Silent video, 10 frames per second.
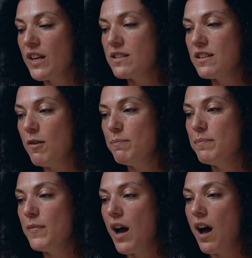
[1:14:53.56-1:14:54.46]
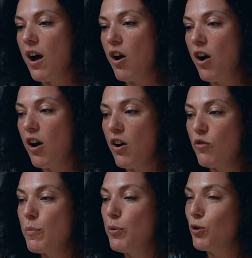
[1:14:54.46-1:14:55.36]
some
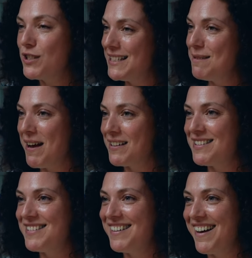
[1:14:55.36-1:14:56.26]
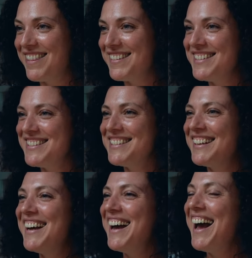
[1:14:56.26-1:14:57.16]
are reportedly better than others.
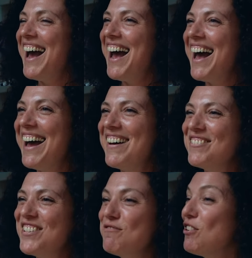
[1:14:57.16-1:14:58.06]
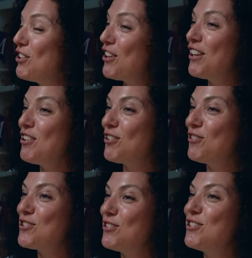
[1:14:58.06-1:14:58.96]
Um, but yeah, I think you can
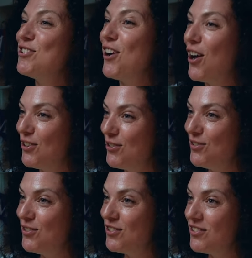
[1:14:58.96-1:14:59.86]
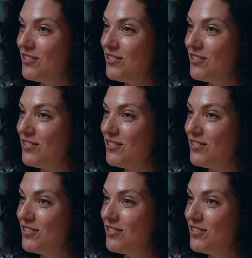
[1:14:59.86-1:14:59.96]
also do your own